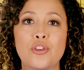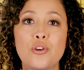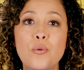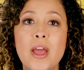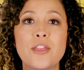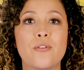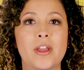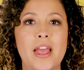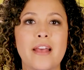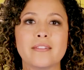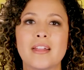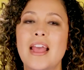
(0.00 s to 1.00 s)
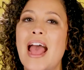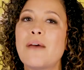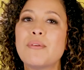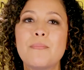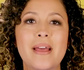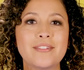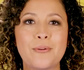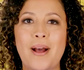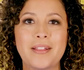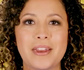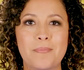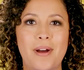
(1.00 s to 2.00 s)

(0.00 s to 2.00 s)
you and your guests have the best quality